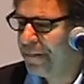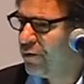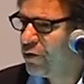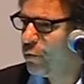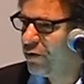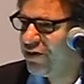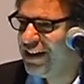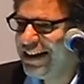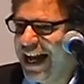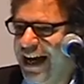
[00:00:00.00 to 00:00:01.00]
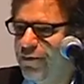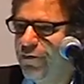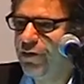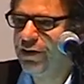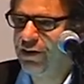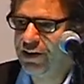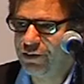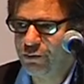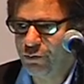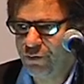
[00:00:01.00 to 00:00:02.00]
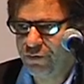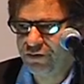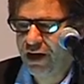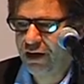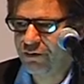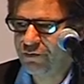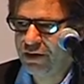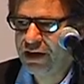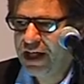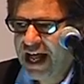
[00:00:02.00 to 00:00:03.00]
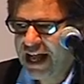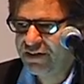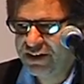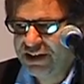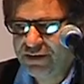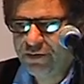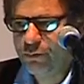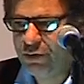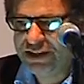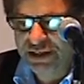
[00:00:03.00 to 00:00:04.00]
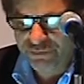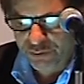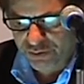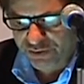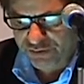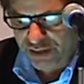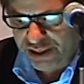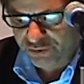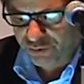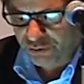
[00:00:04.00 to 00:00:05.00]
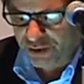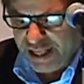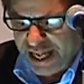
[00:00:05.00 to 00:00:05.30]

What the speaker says: So we're seeing everything through photography as even we give you this lecture.